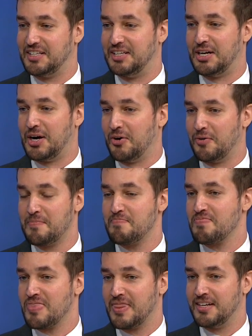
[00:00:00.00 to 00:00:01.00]
you know,
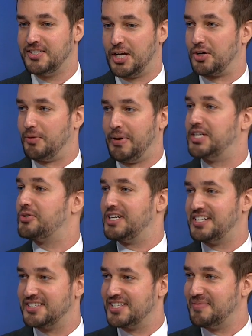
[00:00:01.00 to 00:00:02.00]
general
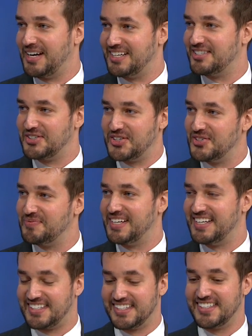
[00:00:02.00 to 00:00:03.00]
patriotism, I assume,
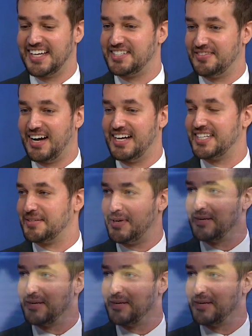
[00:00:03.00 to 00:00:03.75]
is incentivizing